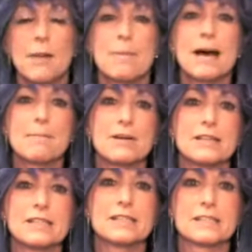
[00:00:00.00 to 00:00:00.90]
Pond
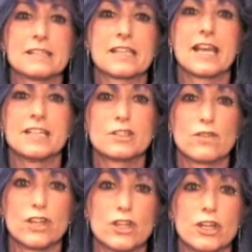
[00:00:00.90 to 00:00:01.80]
Punkies is a science
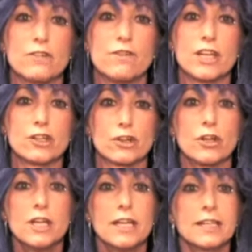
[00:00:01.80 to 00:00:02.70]
fiction adventure.
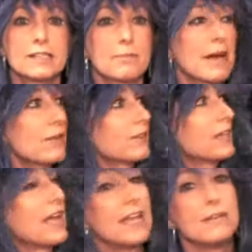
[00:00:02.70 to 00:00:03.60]
It's about
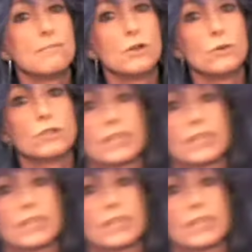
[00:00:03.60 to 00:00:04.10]
the 8 moons